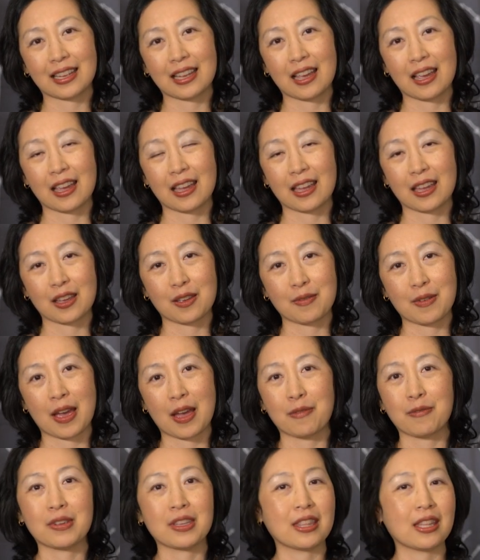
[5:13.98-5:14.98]
am
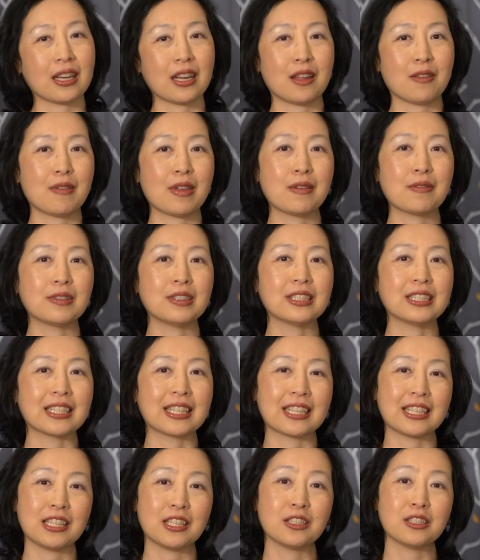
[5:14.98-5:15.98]
happy that I'm able to
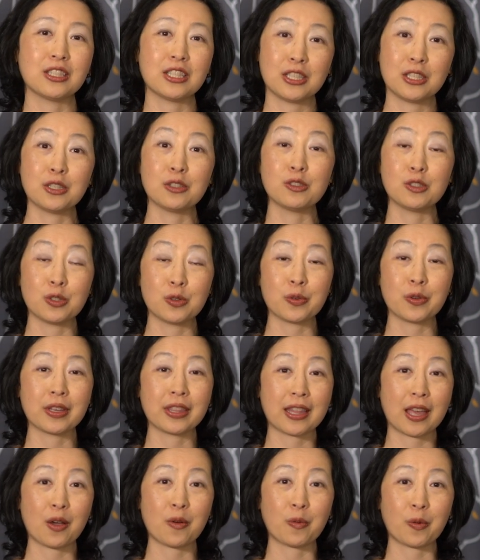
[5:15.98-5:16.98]
continue
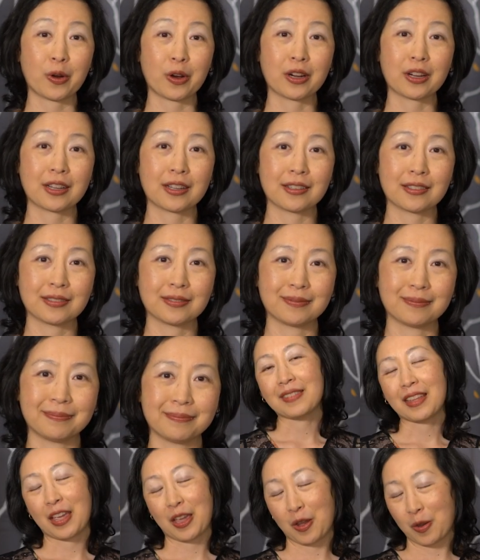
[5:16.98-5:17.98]
doing that work.
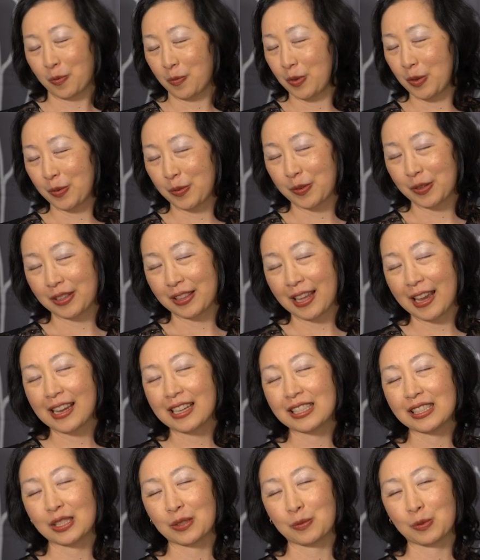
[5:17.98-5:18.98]
I hope you will
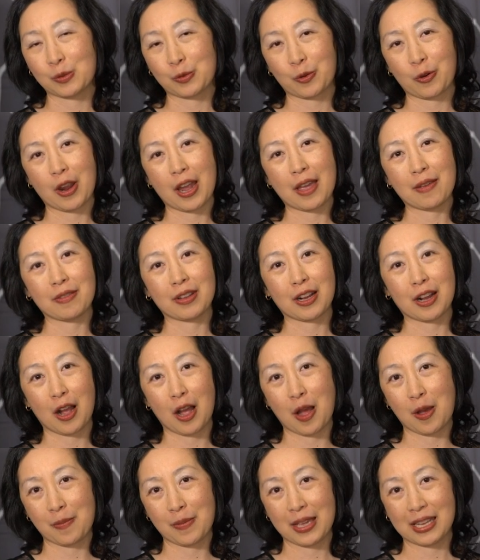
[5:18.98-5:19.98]
like, subscribe, and
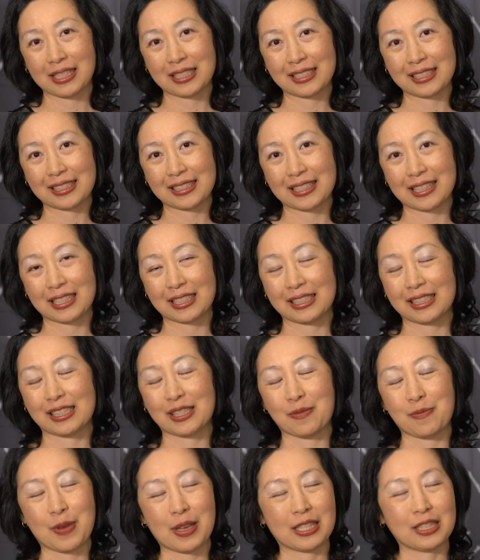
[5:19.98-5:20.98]
comment. It's
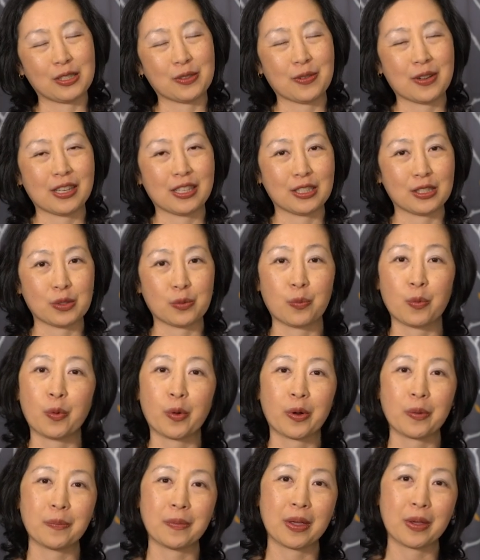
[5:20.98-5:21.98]
the best way to
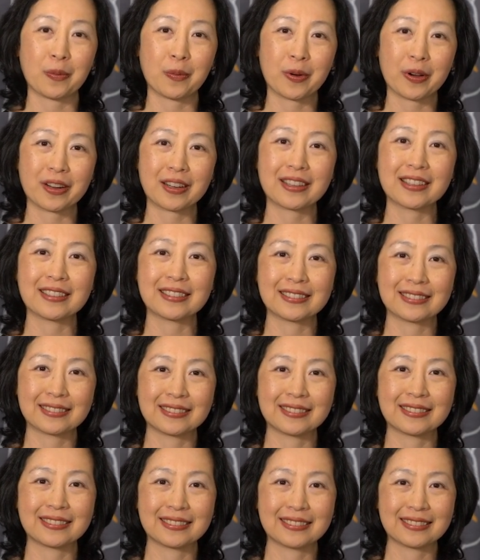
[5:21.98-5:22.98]
support my work.
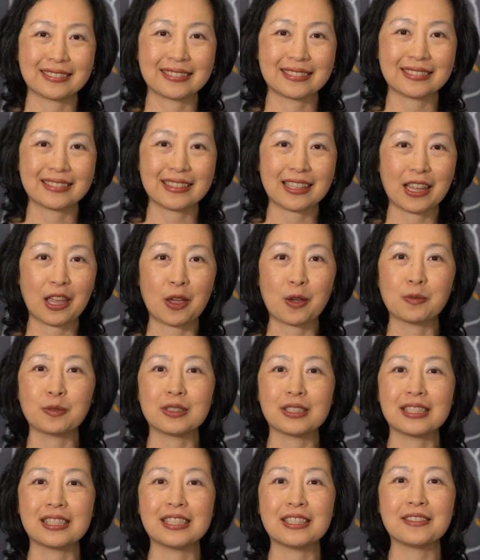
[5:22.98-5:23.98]
I hope
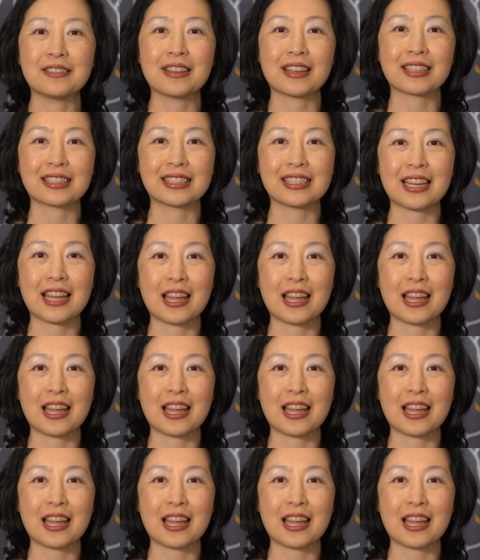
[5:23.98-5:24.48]
to see you next